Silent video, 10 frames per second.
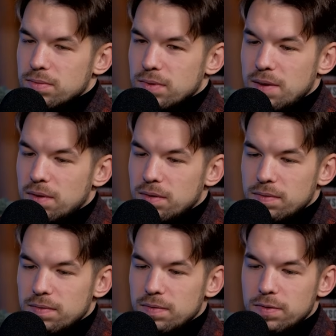
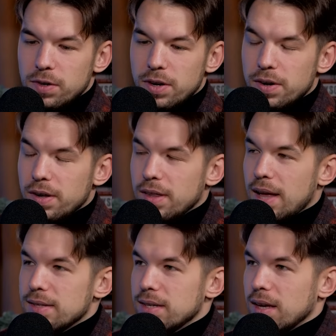even further than
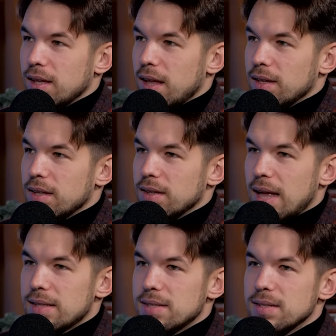that, saying like
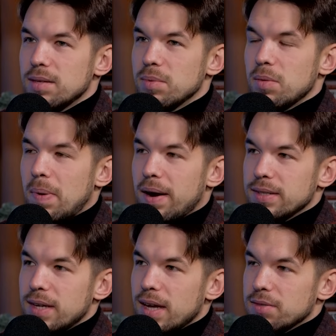that system that
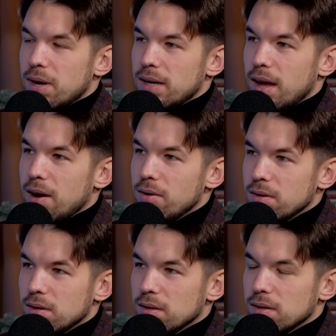Paris has right now
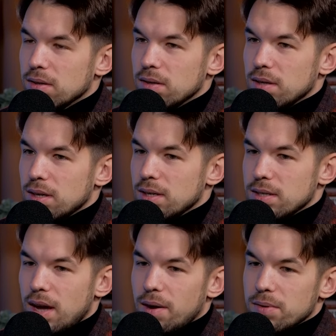
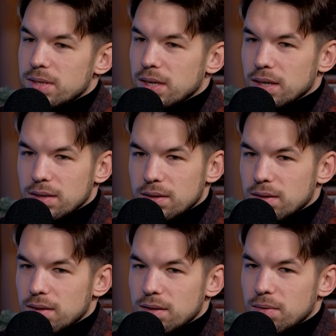is, I would say,
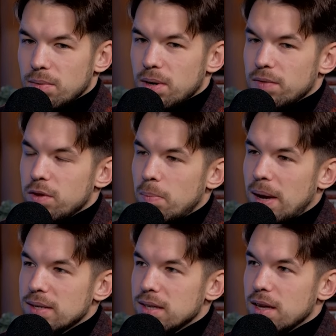one of the
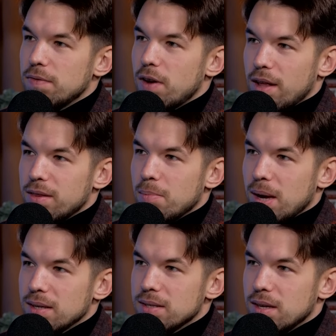best, if not the
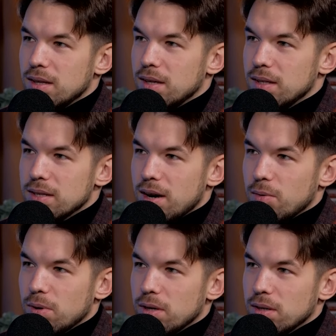best, in the
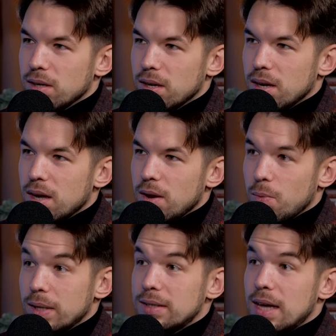entire world.
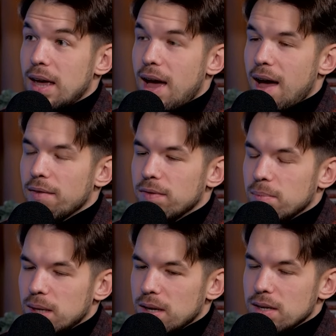What they have,
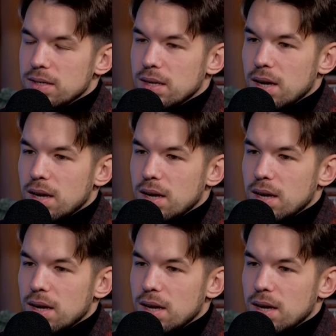because